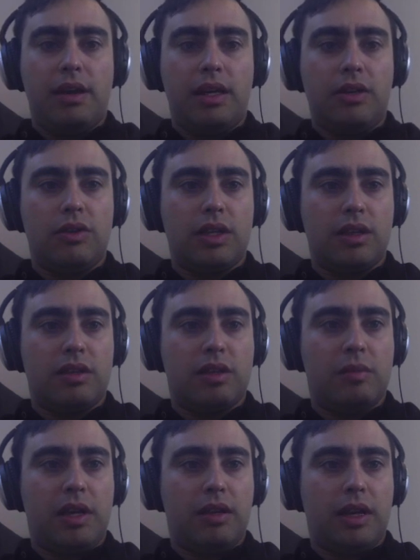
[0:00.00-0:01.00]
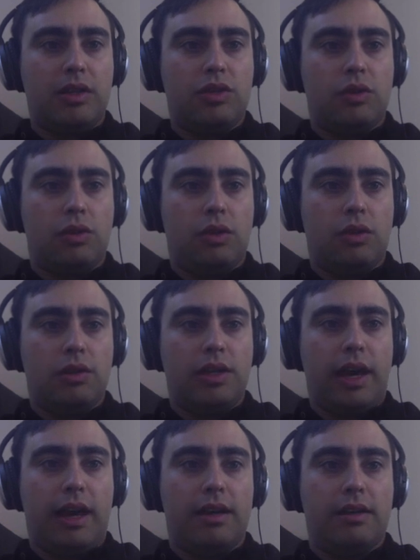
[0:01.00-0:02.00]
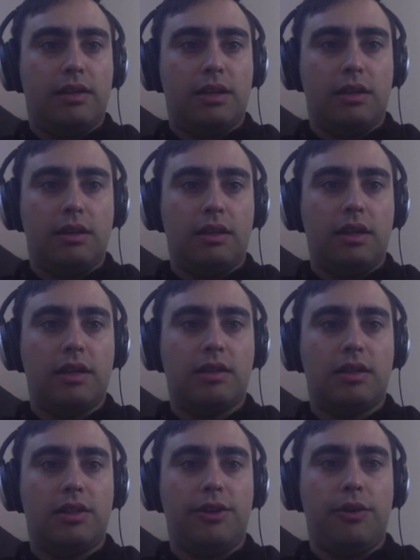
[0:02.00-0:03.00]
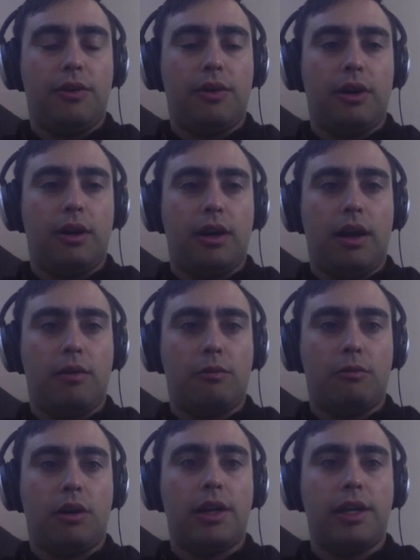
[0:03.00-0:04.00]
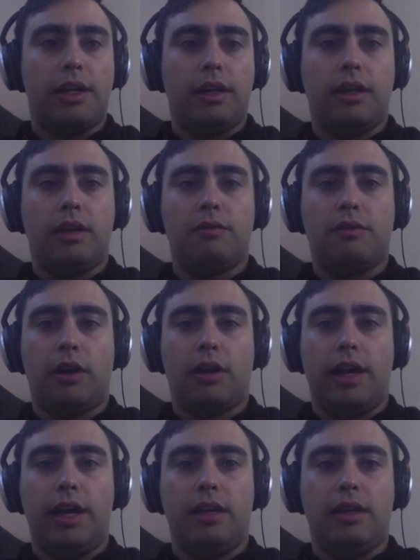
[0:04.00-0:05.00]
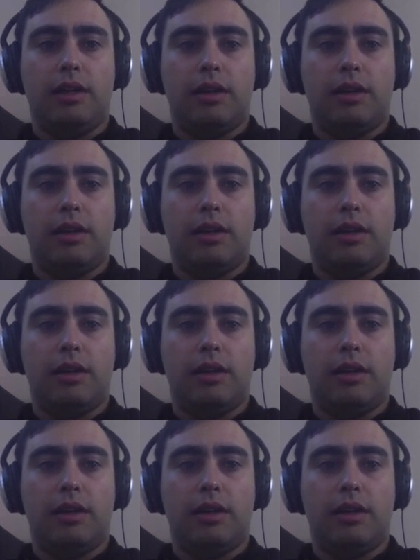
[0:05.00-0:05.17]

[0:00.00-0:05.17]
using this command line tool, to list your running Fargate